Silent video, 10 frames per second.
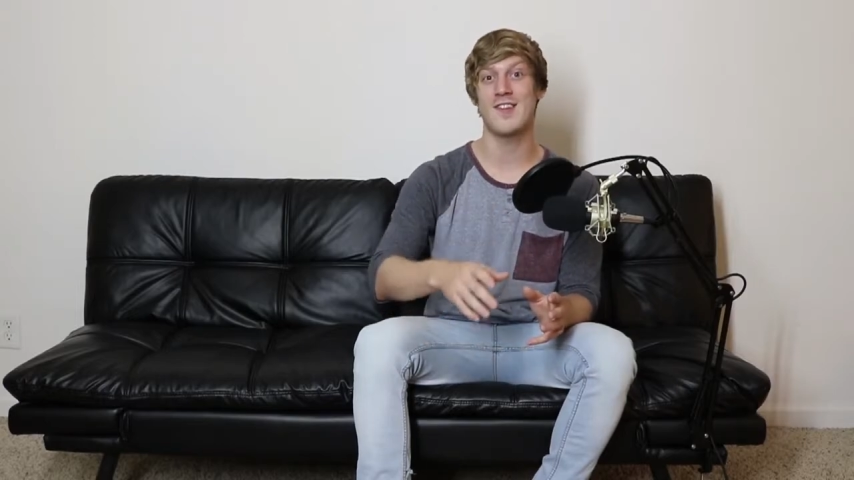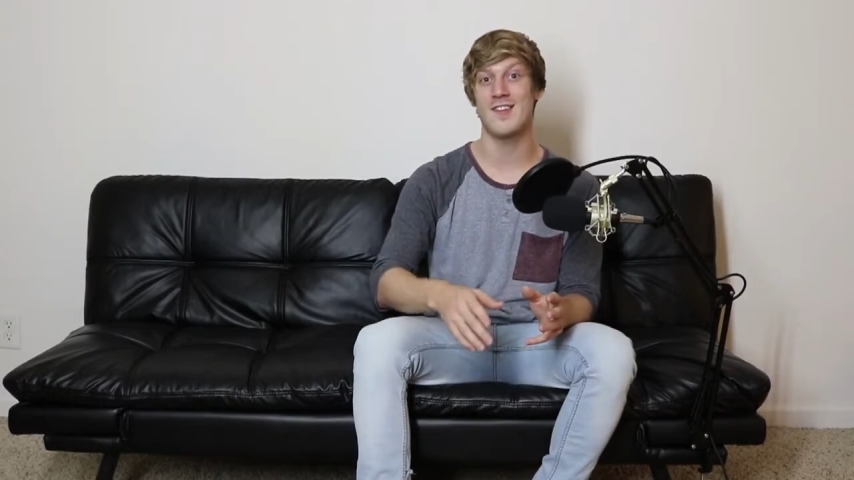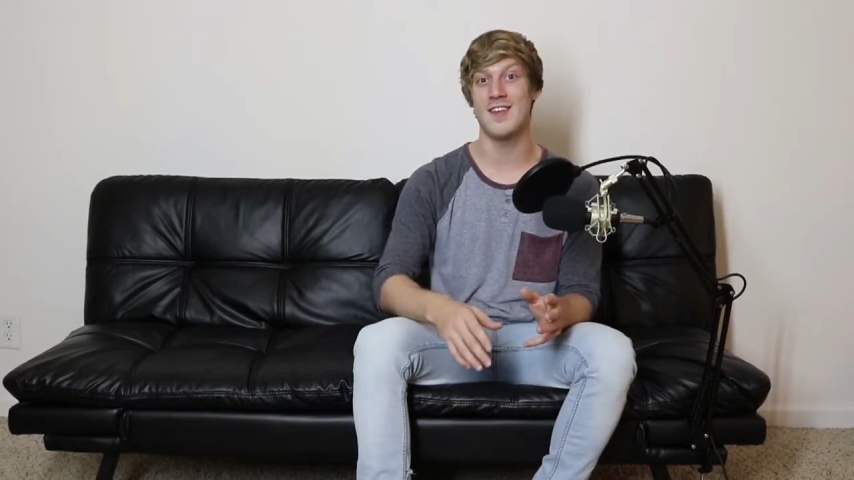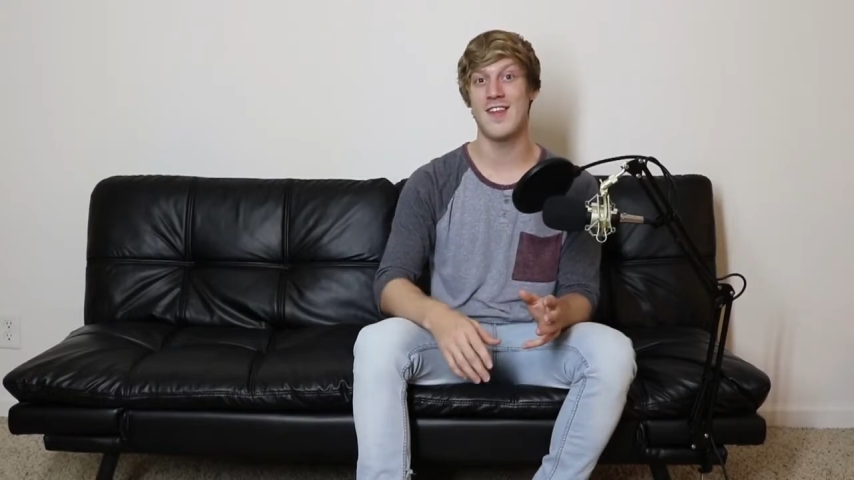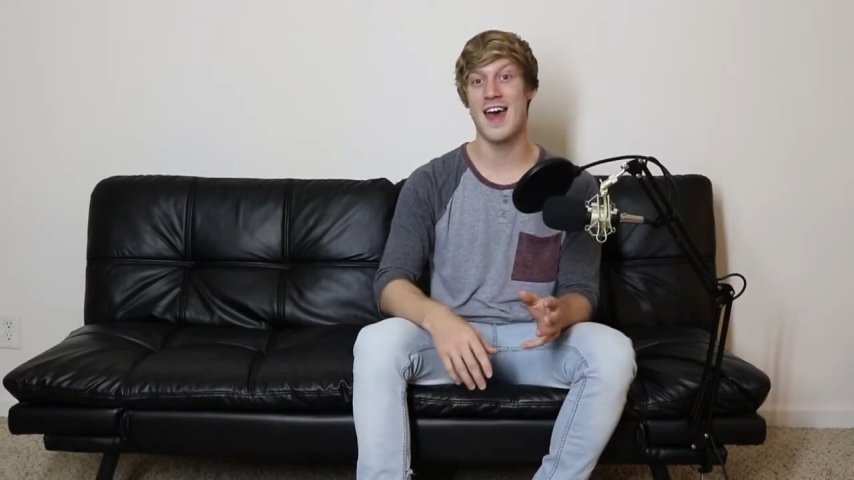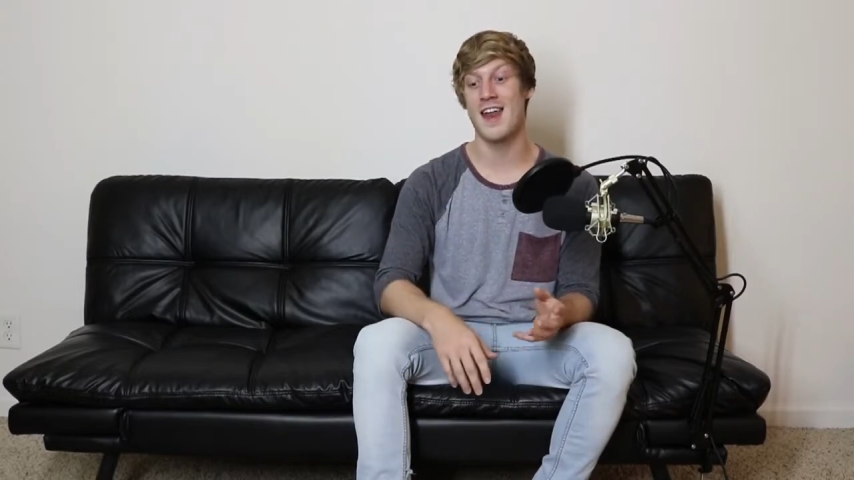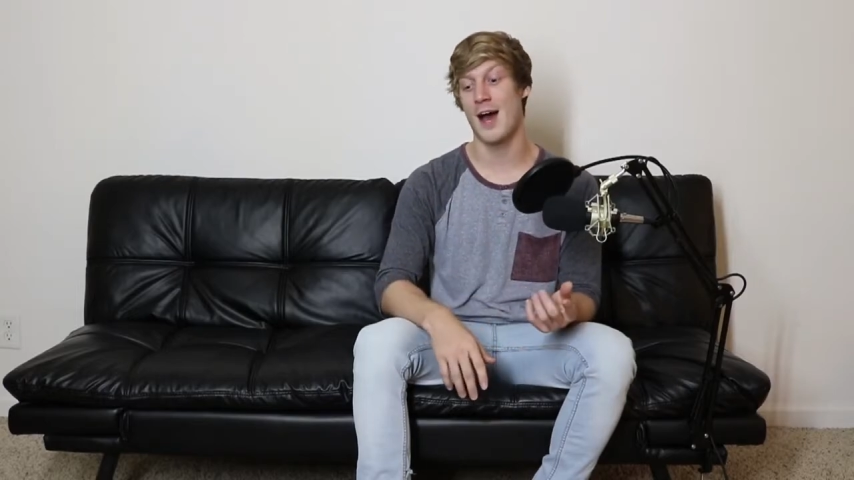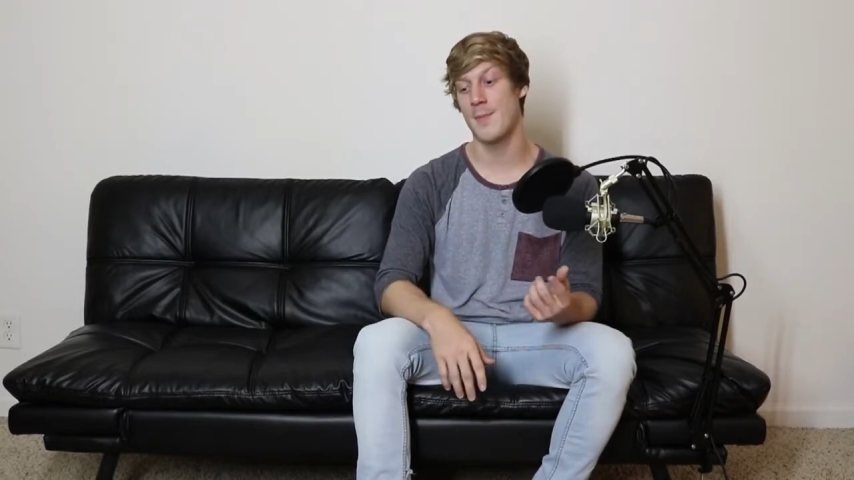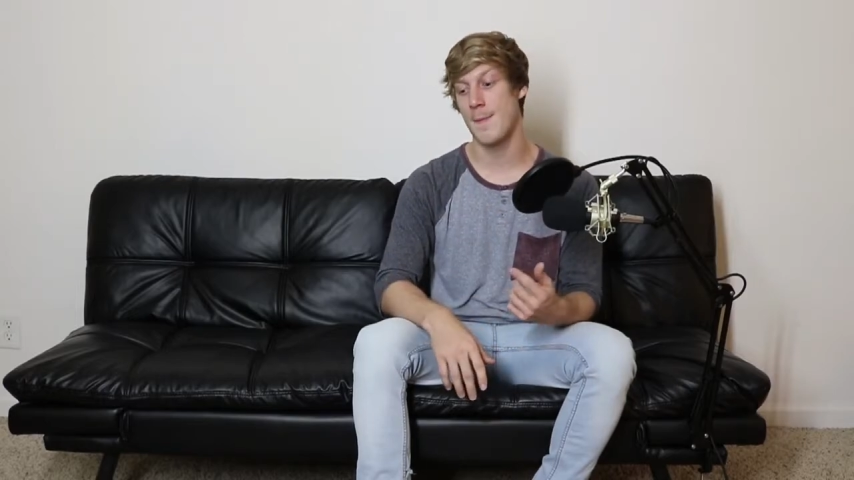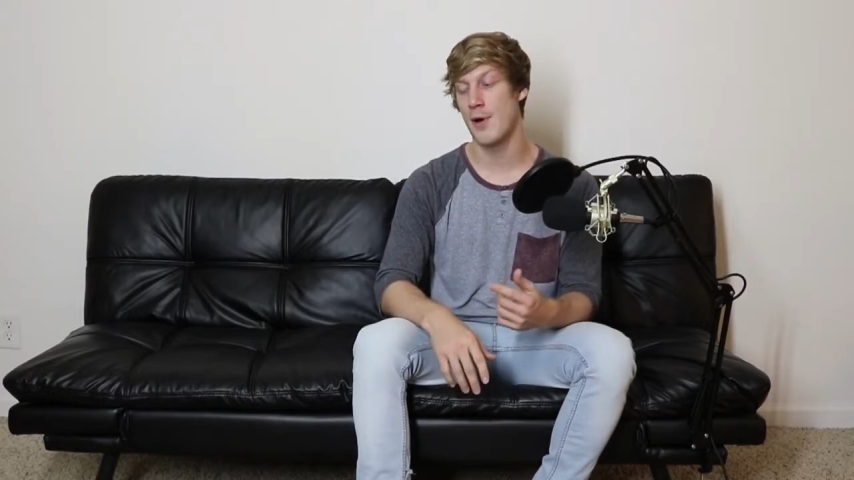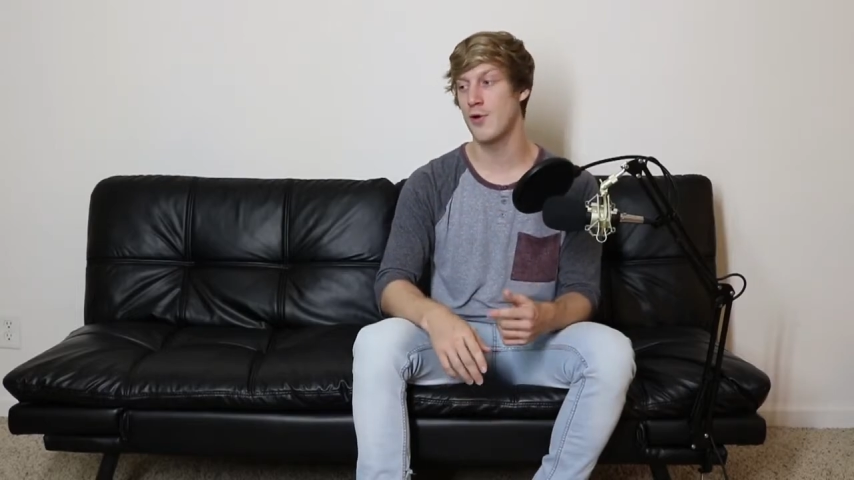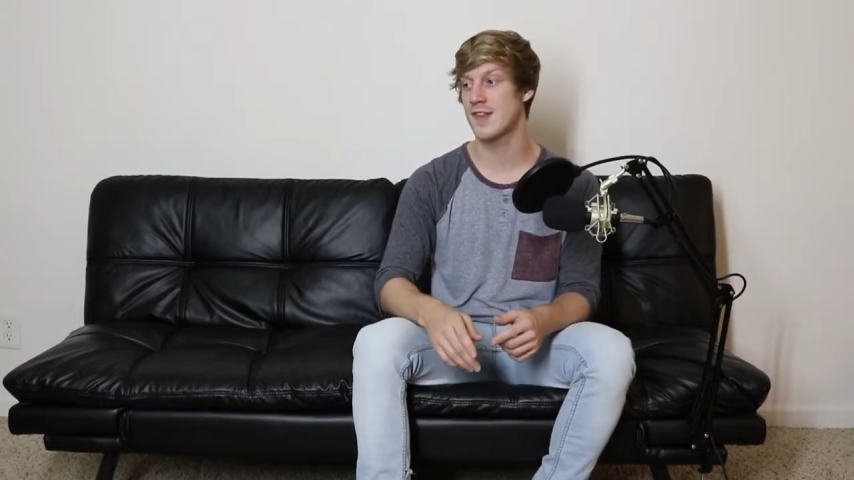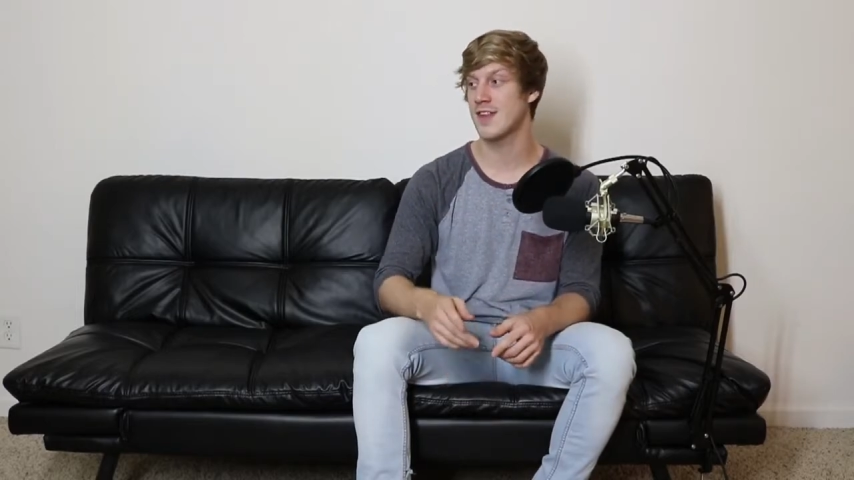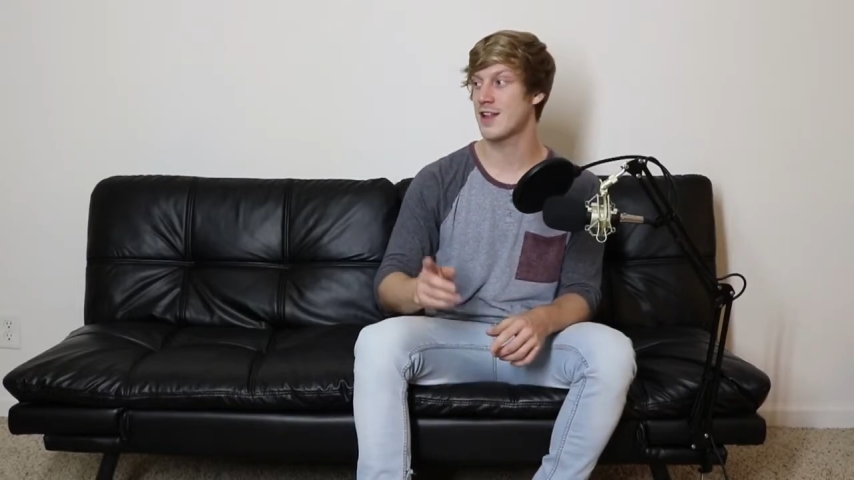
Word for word: seen that, I'm gonna post a